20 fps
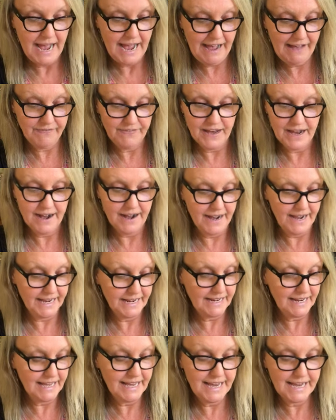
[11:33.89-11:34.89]
and the
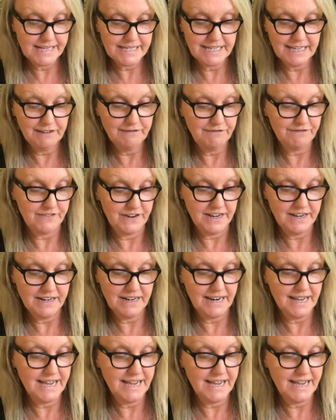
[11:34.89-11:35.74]
hind legs and front